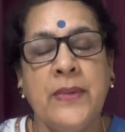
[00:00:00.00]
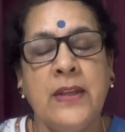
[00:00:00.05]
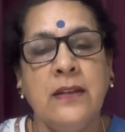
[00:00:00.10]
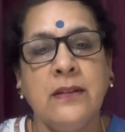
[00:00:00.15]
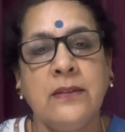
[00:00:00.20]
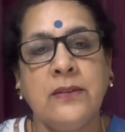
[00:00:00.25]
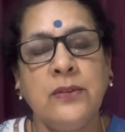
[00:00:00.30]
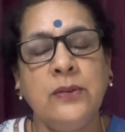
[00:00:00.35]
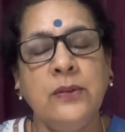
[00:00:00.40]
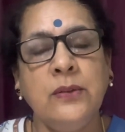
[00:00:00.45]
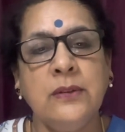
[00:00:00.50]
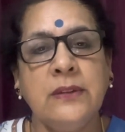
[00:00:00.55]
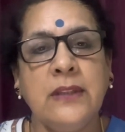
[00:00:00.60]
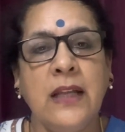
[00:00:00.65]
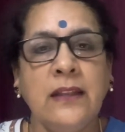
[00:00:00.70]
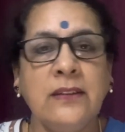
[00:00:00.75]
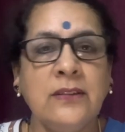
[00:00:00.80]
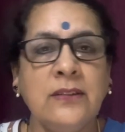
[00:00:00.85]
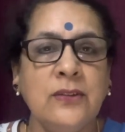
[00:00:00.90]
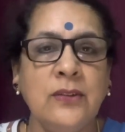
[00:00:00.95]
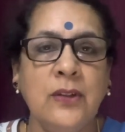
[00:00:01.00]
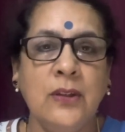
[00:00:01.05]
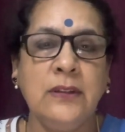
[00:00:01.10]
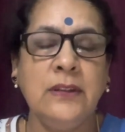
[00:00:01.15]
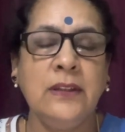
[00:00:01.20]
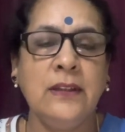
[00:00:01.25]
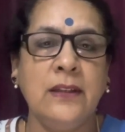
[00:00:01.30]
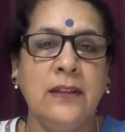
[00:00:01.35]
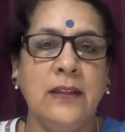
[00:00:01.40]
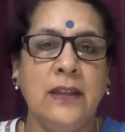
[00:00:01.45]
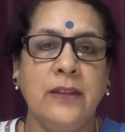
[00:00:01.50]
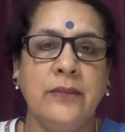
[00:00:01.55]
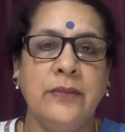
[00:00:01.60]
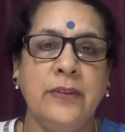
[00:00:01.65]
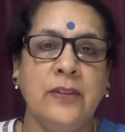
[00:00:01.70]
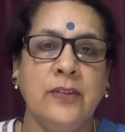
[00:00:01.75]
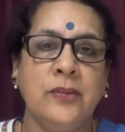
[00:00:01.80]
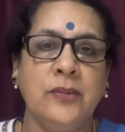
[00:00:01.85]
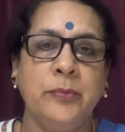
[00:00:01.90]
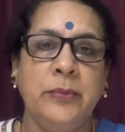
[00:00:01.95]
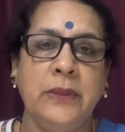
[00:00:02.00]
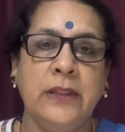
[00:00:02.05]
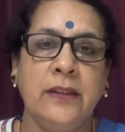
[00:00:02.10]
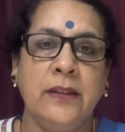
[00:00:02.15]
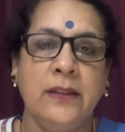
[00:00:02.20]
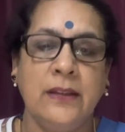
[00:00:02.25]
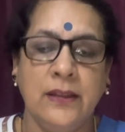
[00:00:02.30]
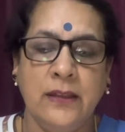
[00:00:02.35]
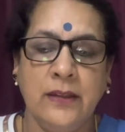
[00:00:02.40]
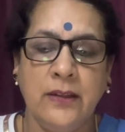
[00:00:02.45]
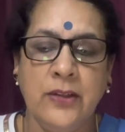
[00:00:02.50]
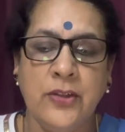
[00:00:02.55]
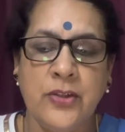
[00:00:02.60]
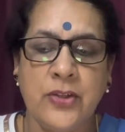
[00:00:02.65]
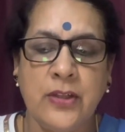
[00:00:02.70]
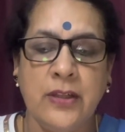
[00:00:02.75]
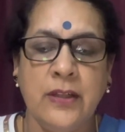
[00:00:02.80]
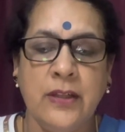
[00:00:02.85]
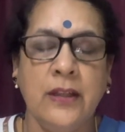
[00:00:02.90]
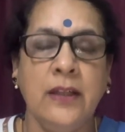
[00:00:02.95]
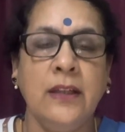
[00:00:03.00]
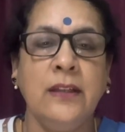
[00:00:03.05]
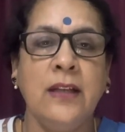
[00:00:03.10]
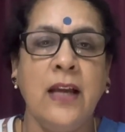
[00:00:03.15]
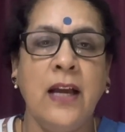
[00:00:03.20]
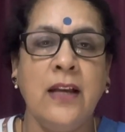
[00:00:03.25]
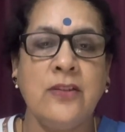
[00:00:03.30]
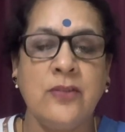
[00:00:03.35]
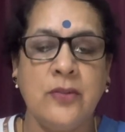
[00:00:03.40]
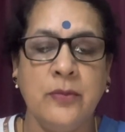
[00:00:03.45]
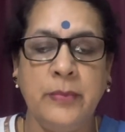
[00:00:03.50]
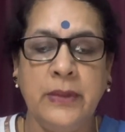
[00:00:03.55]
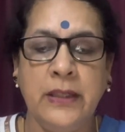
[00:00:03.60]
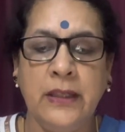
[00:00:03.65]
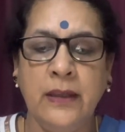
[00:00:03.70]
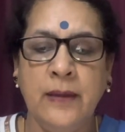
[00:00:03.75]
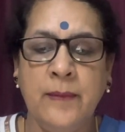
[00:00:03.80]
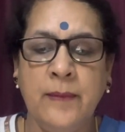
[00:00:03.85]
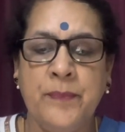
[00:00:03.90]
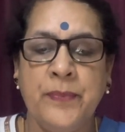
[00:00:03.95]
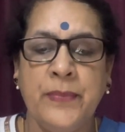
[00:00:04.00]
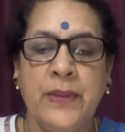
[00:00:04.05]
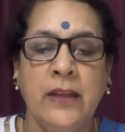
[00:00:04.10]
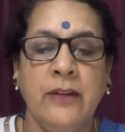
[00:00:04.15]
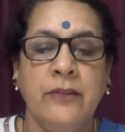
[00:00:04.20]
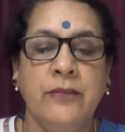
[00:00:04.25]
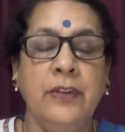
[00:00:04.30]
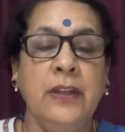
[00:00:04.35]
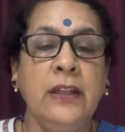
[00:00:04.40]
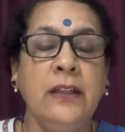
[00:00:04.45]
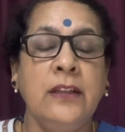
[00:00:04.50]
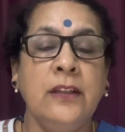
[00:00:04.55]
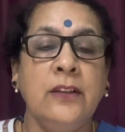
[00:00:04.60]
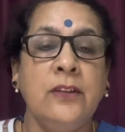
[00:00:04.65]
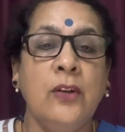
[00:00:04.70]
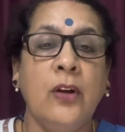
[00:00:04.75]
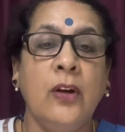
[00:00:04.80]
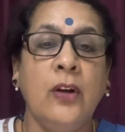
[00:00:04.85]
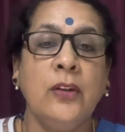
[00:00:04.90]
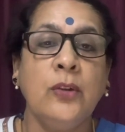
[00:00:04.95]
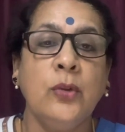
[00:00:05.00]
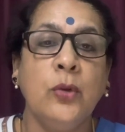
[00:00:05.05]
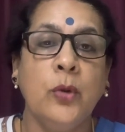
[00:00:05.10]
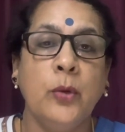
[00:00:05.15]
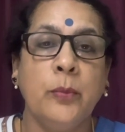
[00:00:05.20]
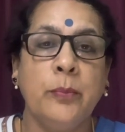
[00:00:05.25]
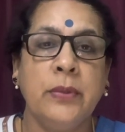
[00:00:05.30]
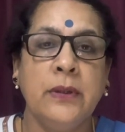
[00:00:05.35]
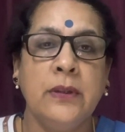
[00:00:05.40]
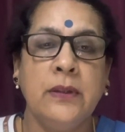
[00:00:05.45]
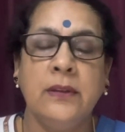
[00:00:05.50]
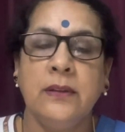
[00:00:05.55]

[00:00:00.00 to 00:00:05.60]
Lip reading: So that's not the correct way of speaking English. It has to be, we did not hope.